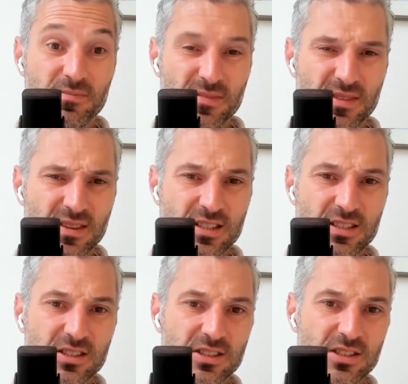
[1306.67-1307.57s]

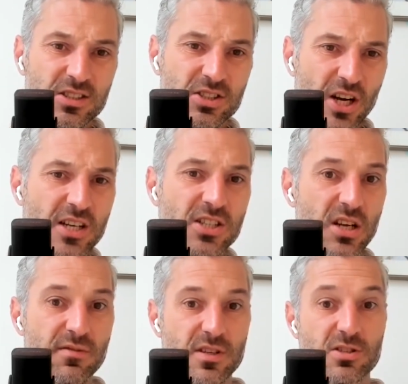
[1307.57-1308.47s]
this change
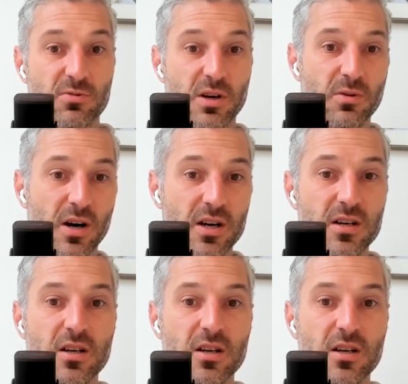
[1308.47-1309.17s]
if it's required.